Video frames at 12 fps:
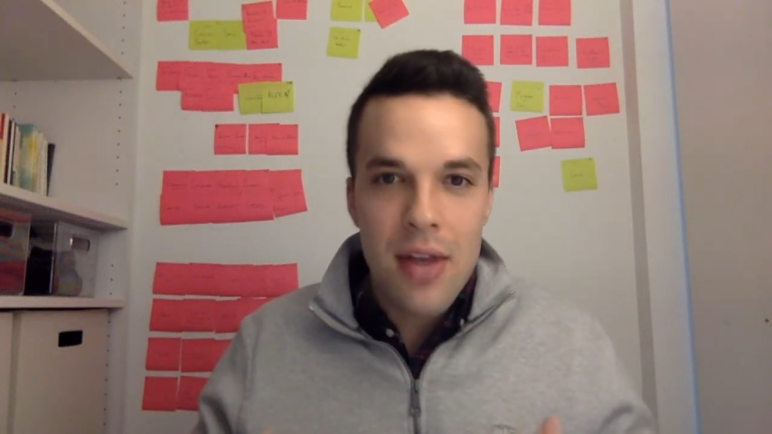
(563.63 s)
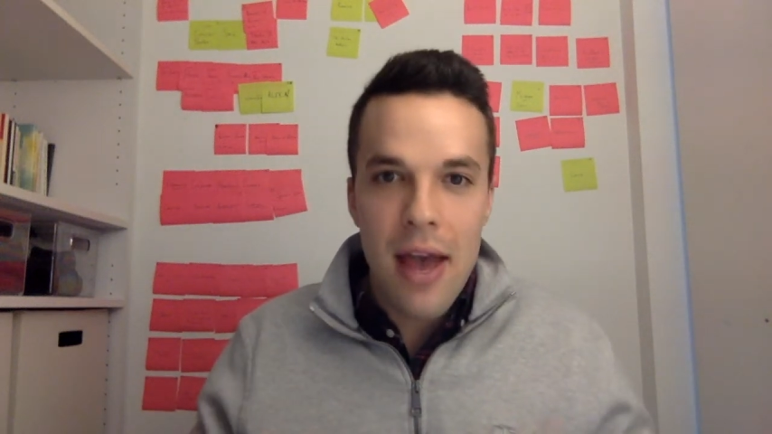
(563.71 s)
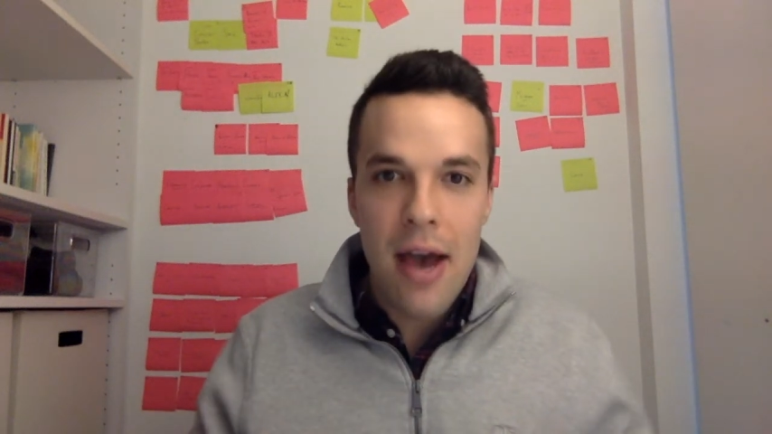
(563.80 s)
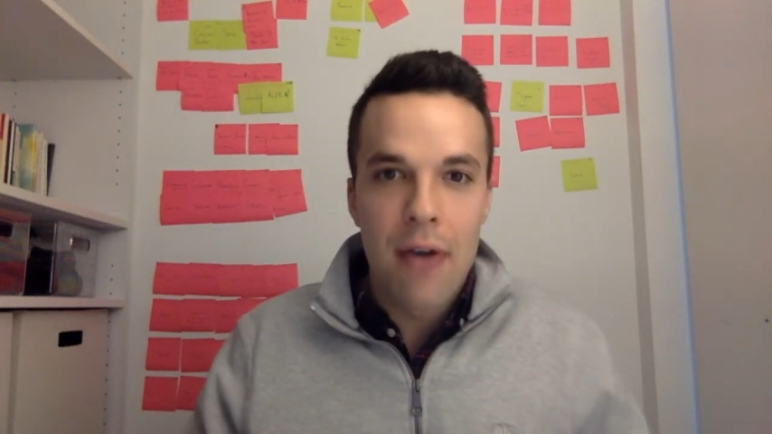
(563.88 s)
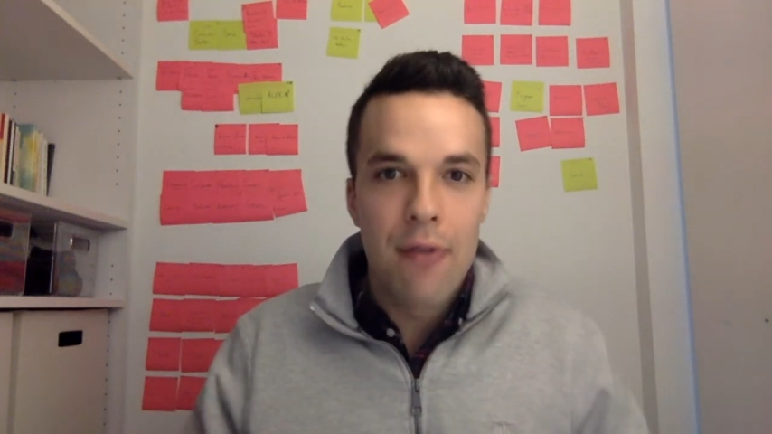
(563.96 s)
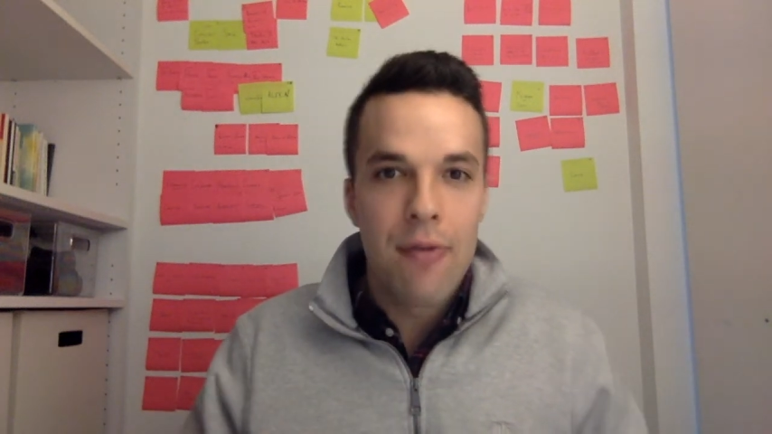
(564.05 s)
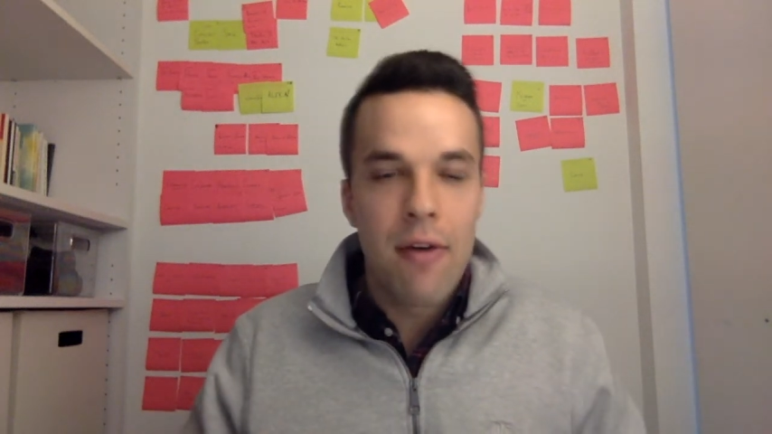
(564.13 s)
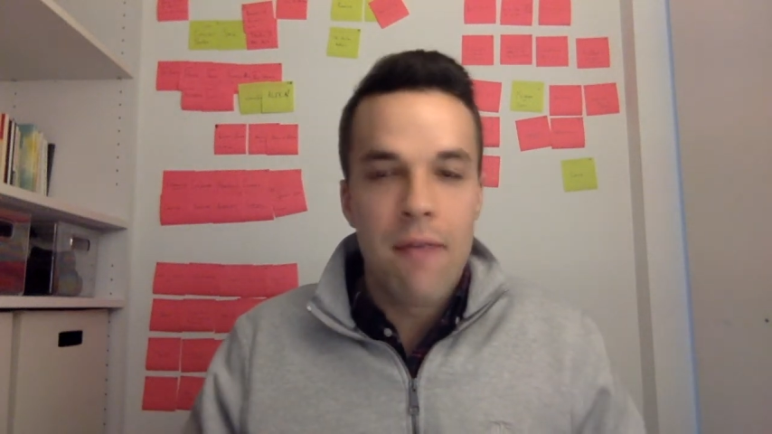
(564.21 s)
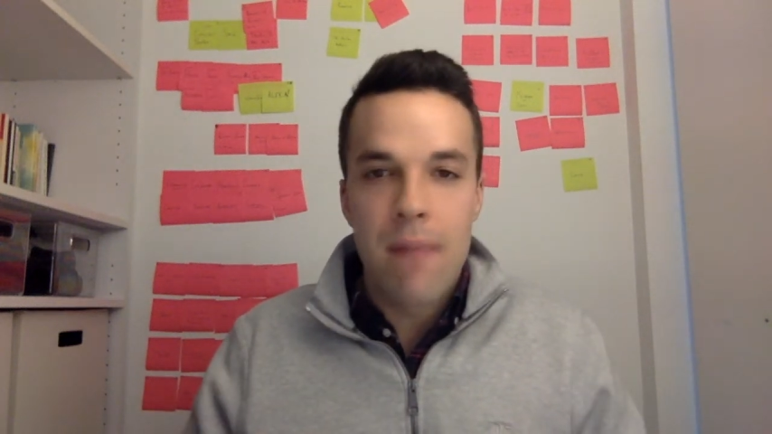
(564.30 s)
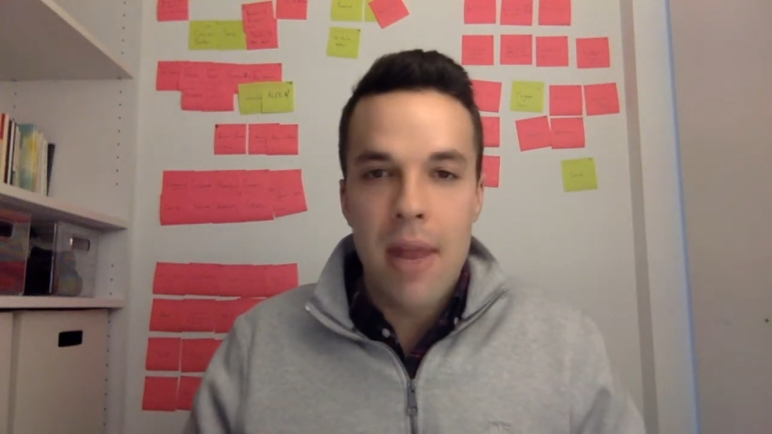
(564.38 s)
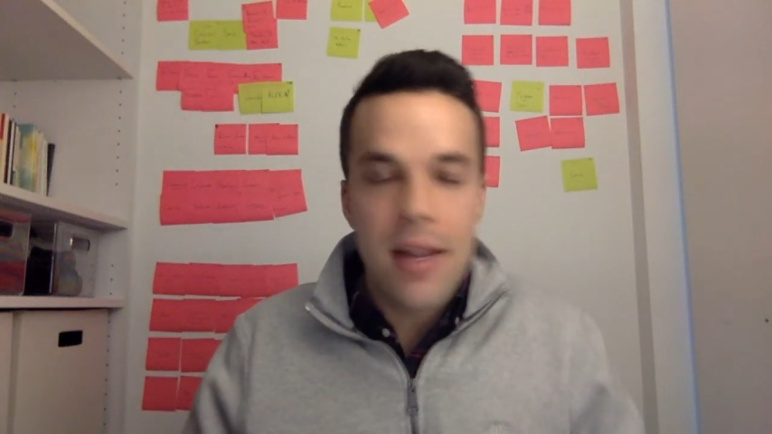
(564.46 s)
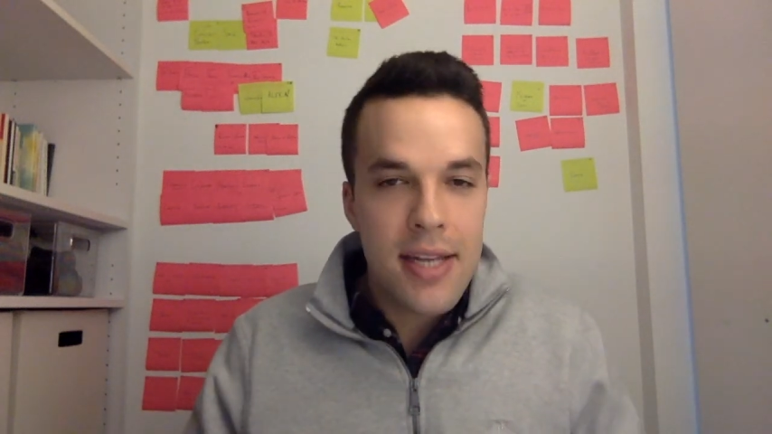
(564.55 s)
now of
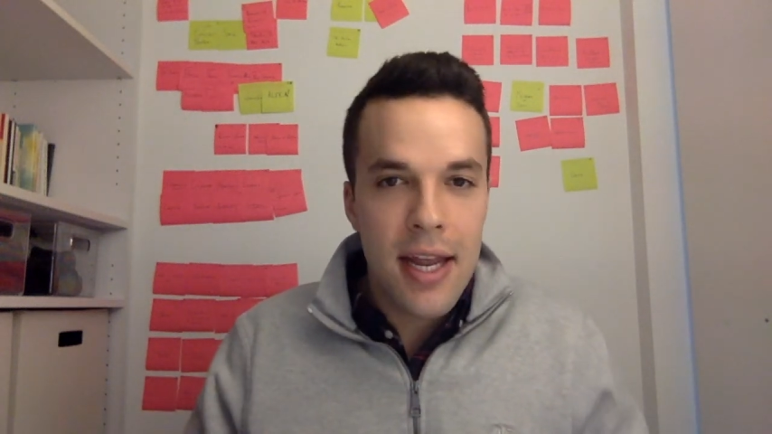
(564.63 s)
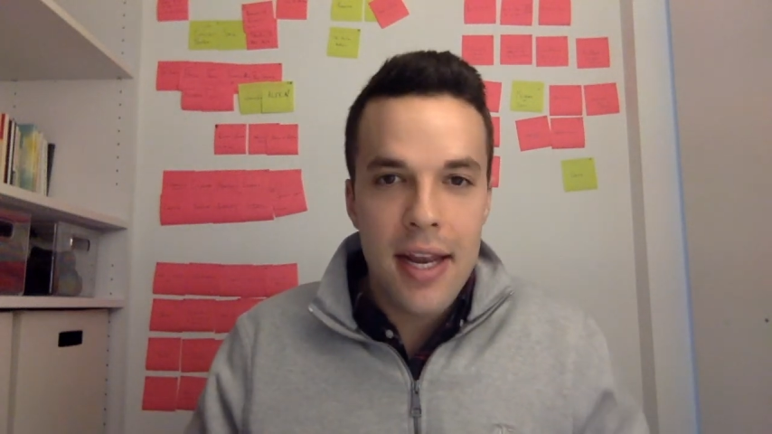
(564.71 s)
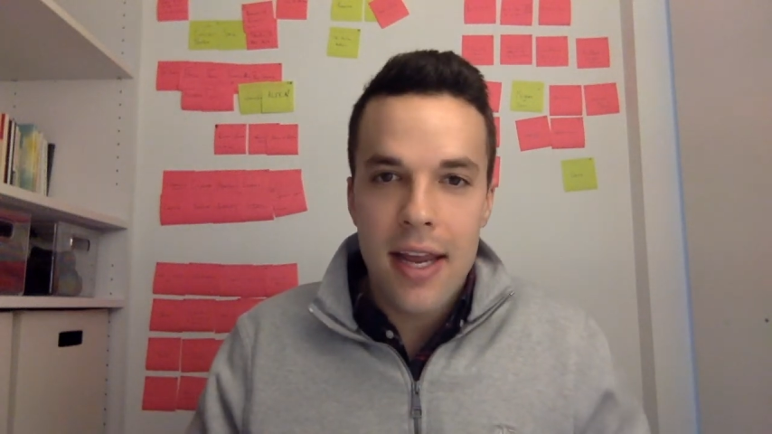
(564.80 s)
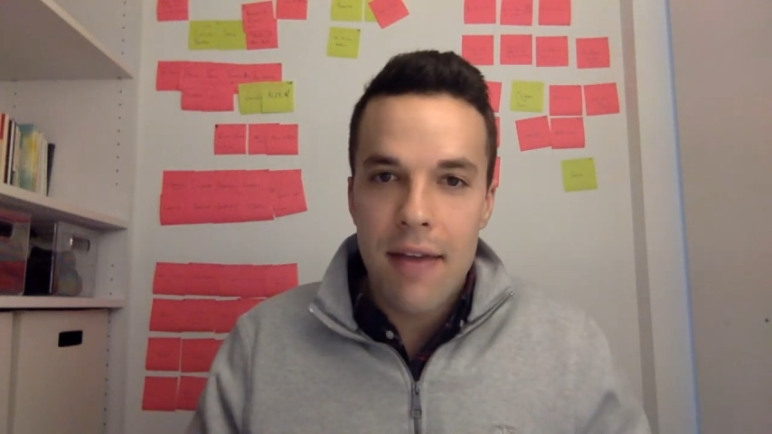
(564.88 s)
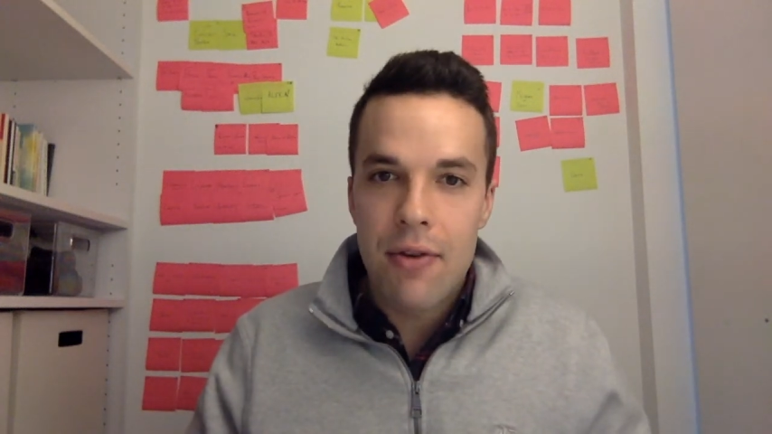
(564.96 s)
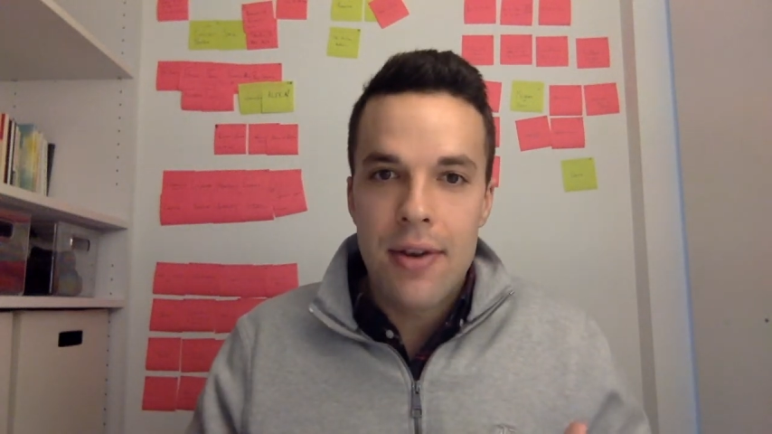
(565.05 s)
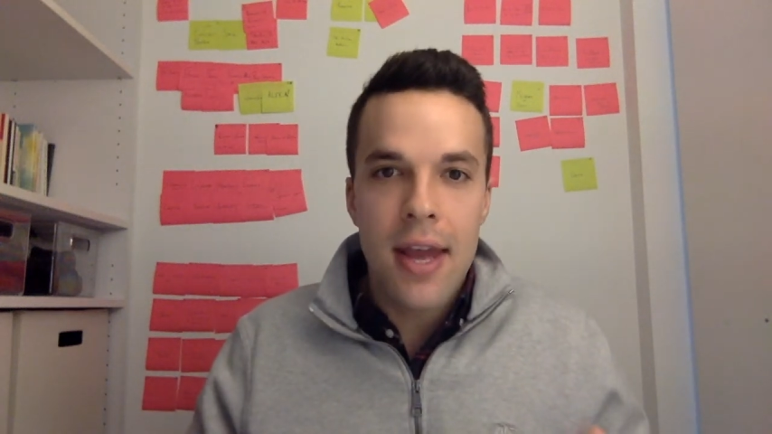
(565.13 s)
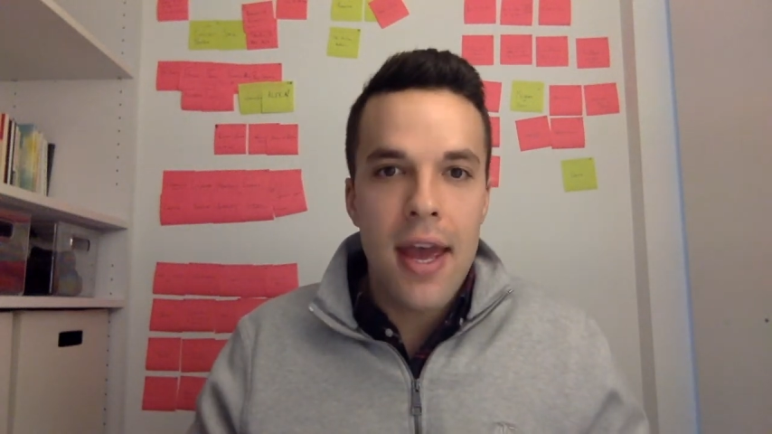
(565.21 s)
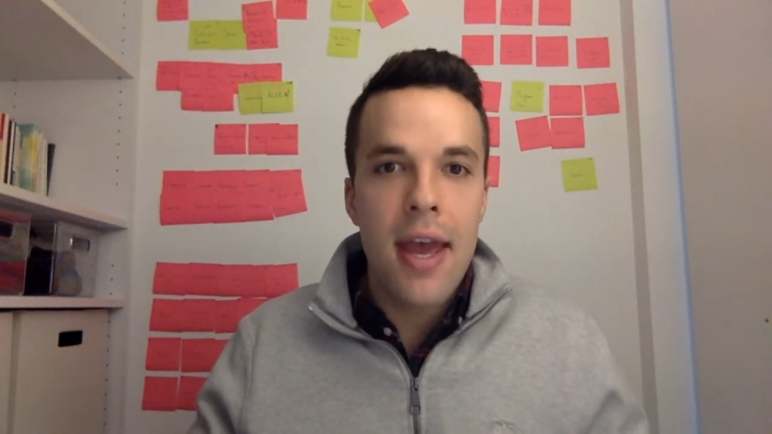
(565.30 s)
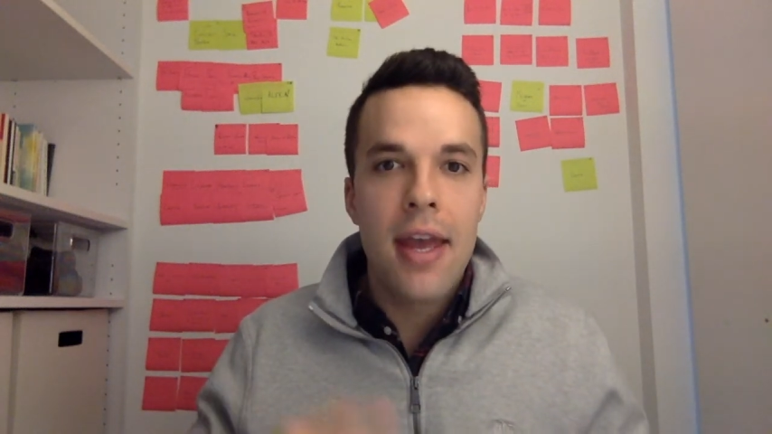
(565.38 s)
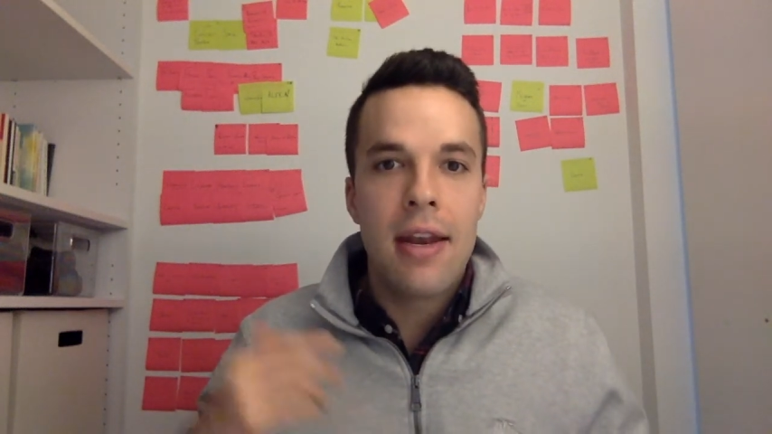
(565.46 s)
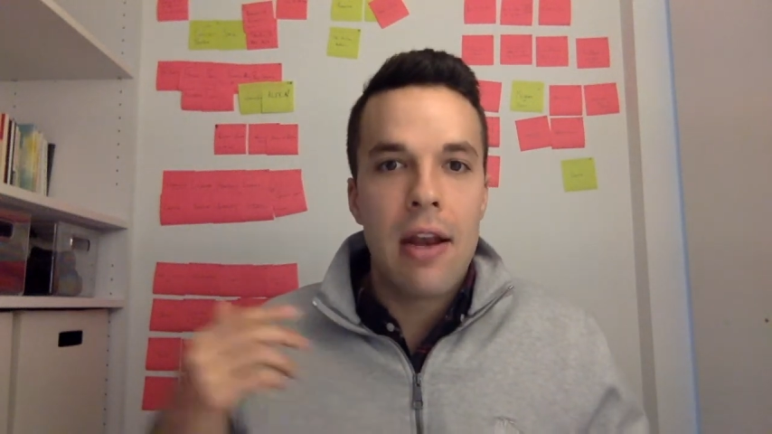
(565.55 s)
meditating every
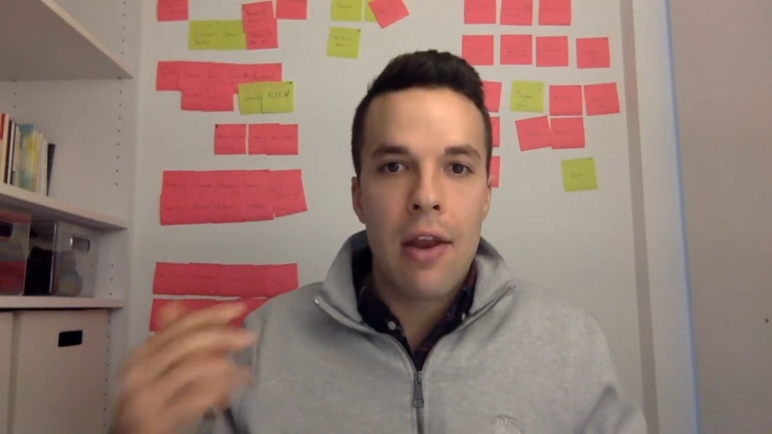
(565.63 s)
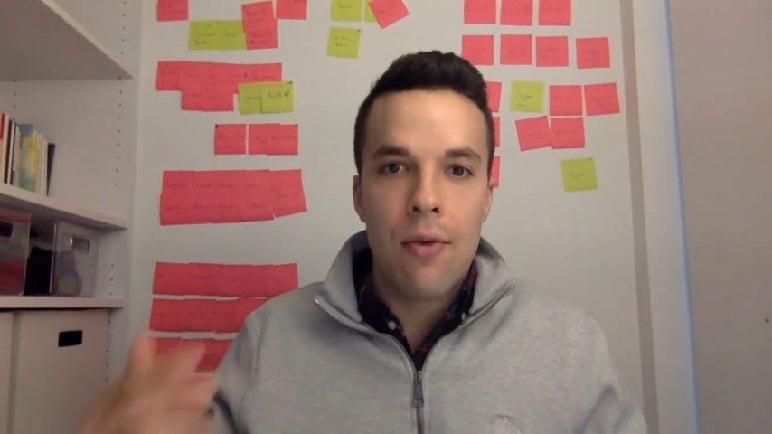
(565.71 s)
day